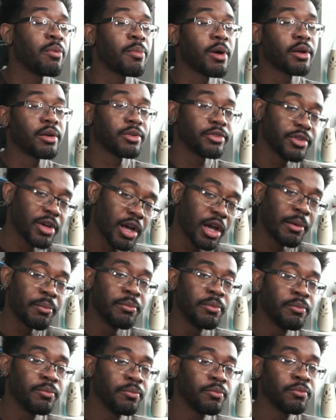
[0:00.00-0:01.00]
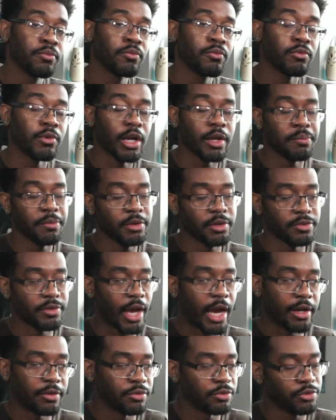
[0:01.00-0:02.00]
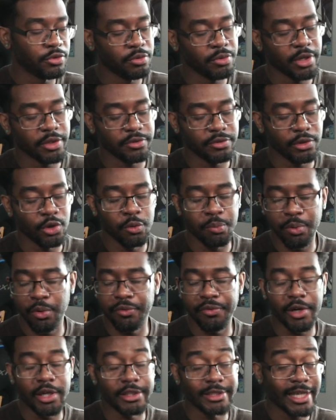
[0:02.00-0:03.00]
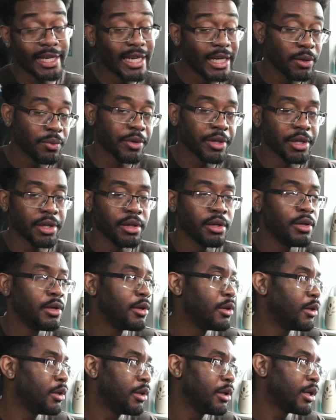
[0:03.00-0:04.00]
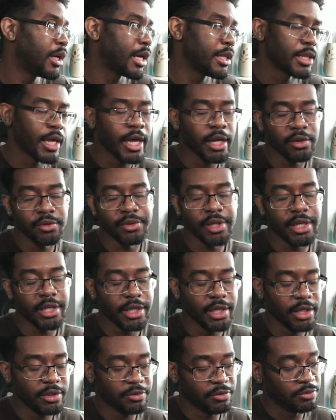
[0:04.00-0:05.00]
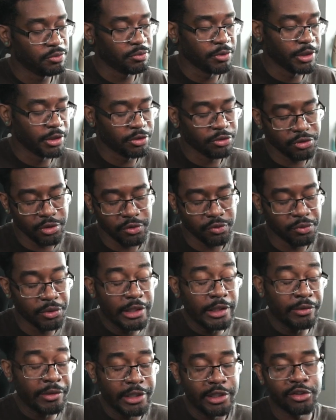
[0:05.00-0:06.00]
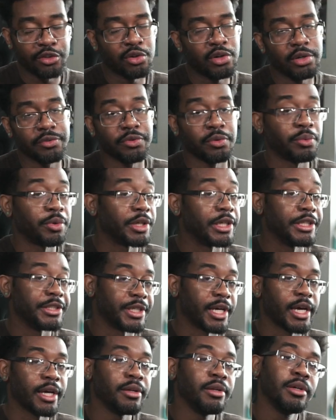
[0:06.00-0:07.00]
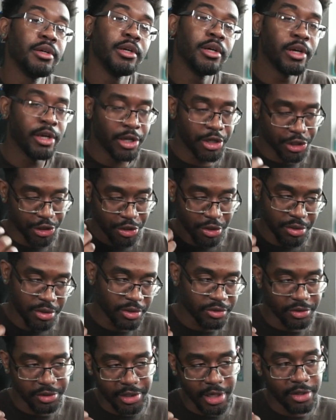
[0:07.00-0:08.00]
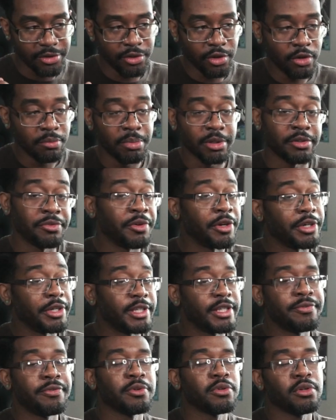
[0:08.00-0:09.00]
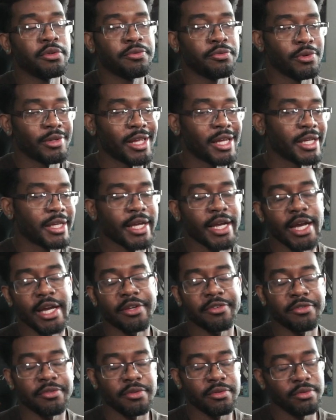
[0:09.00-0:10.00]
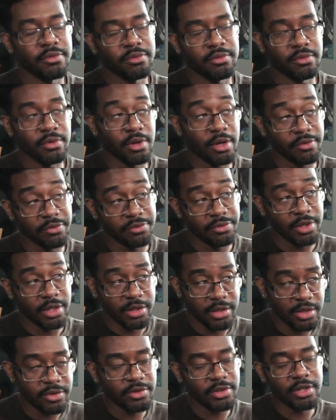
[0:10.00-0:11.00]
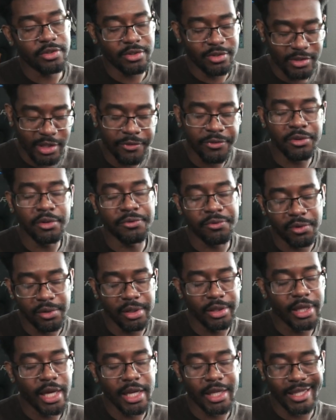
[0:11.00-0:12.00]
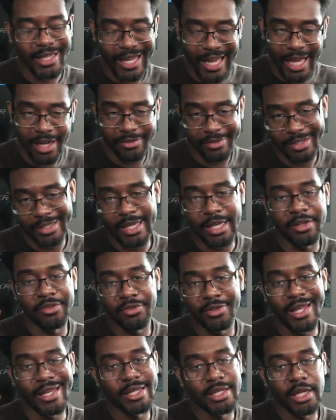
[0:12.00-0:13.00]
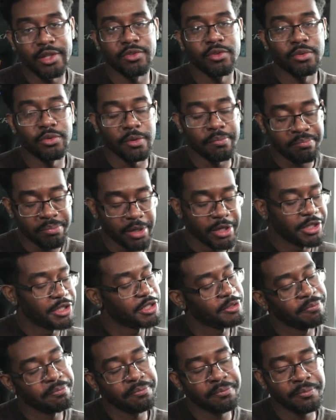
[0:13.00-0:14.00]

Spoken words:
out on top, right? Because Axel's 2S low profiles anyway, and the angle that it hits is really strong for where he's at. Sure, there's a dead zone, but it's very difficult for a lot of it's difficult for a lot of the cast to get into that dead zone to punish him